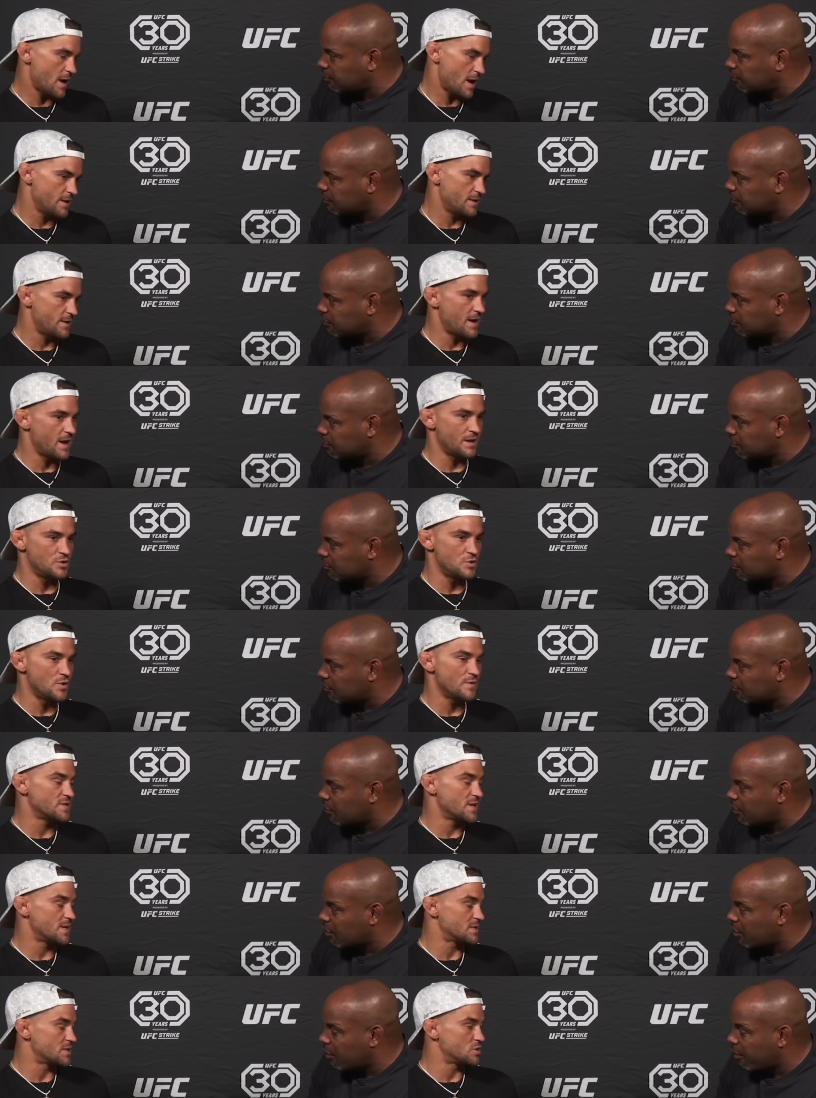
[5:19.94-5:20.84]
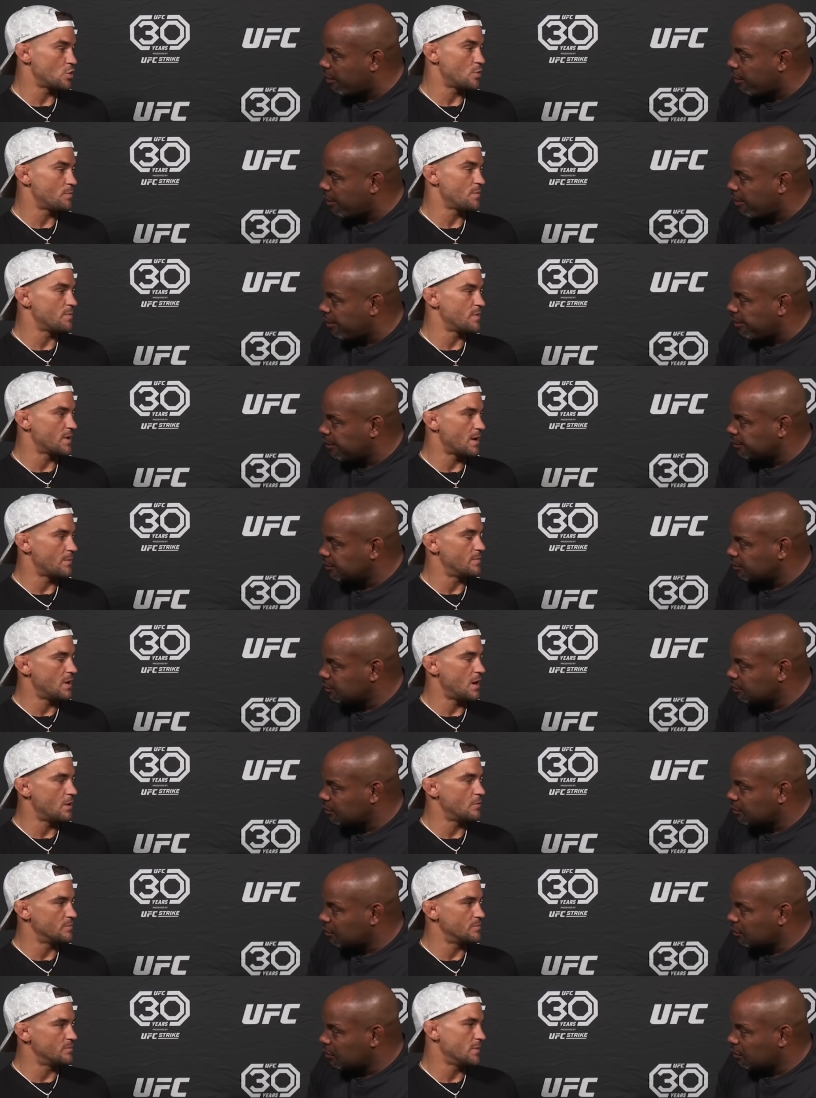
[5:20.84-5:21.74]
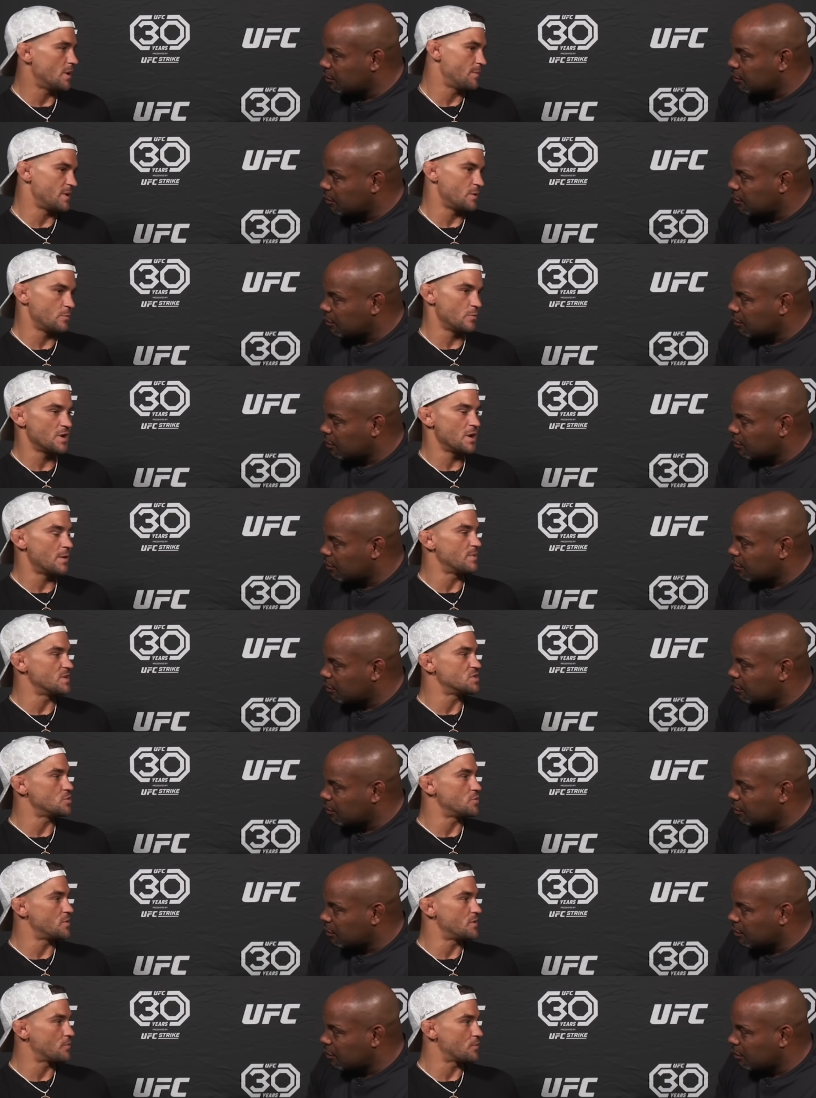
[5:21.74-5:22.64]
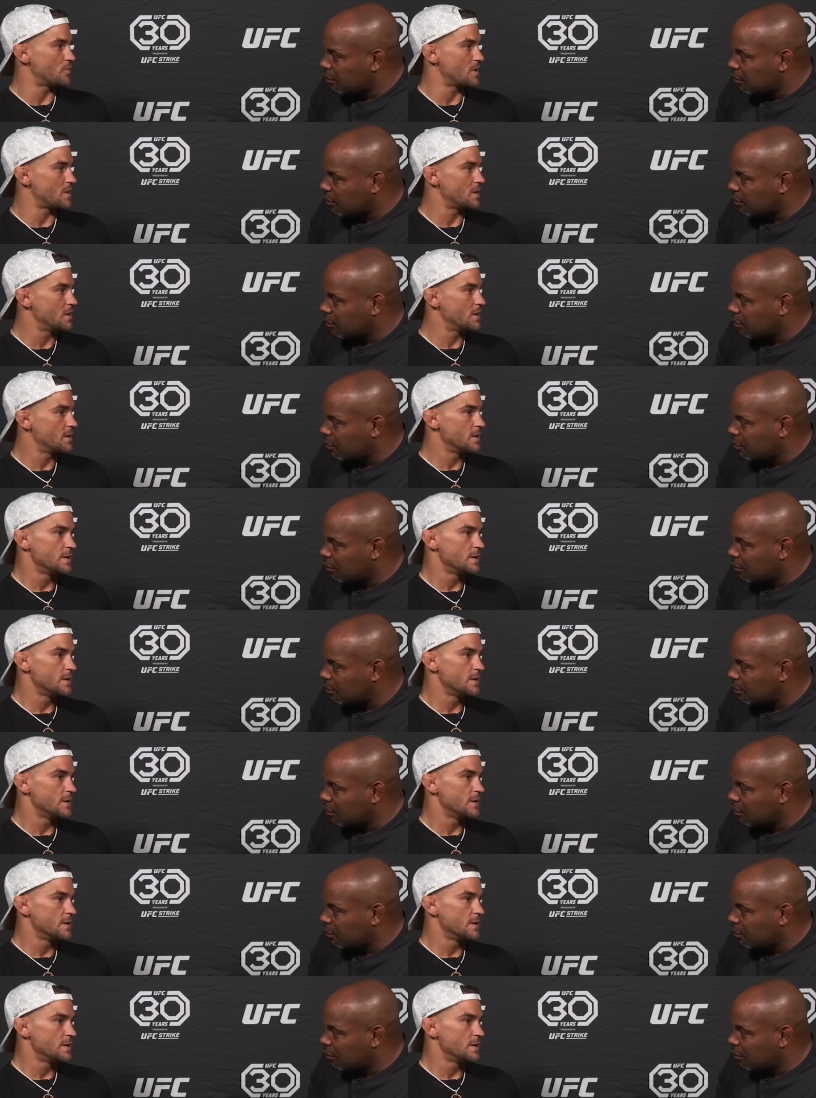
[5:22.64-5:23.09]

Speaker 1: Uh, the UFC uh, hasn't told me, but I, I, would. I mean, we're number two and three.